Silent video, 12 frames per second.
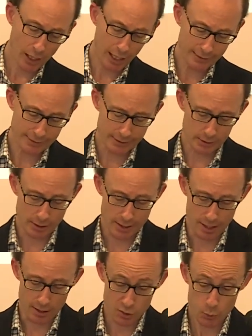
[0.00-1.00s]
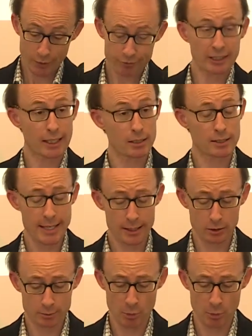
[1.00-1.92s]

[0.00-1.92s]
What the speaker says: ISIS swiftly settled